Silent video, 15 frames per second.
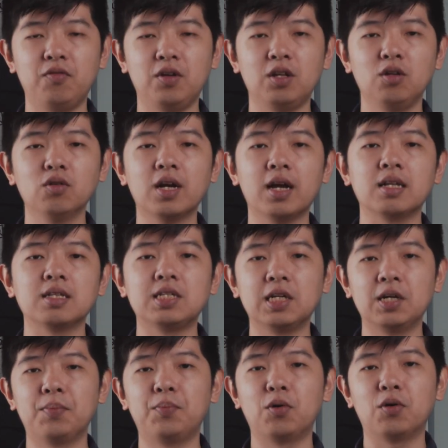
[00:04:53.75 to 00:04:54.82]
we look at
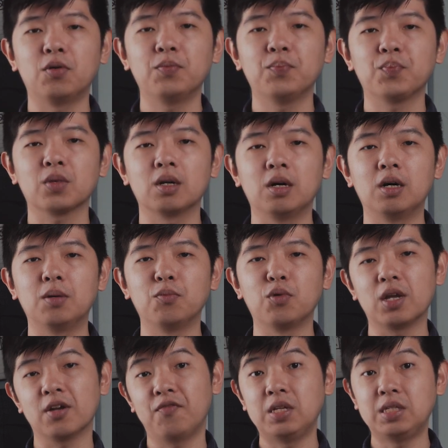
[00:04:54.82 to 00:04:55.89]
Singapore,
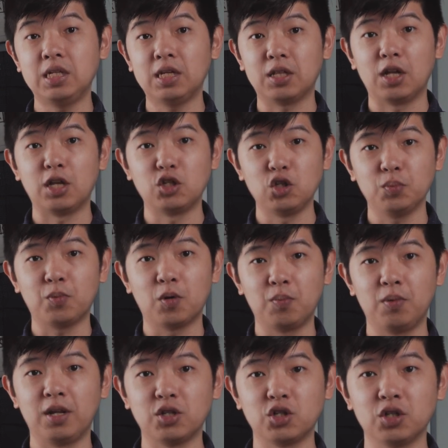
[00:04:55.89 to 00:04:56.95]
we are facing an aging
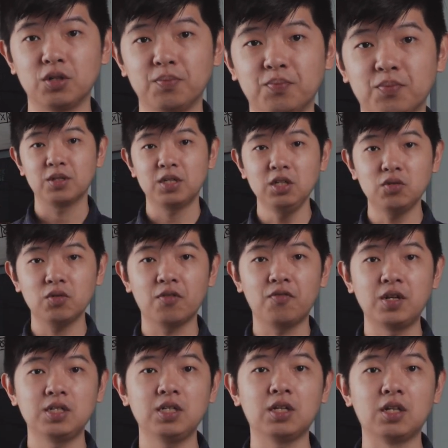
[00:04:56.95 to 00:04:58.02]
population. Since we are
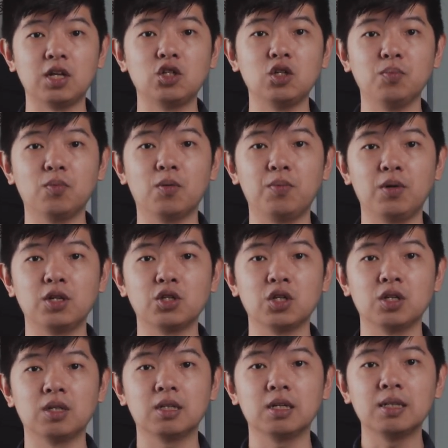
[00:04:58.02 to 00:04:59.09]
facing an aging
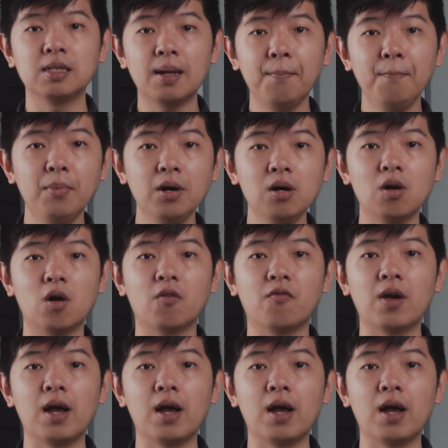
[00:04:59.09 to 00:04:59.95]
population, the number of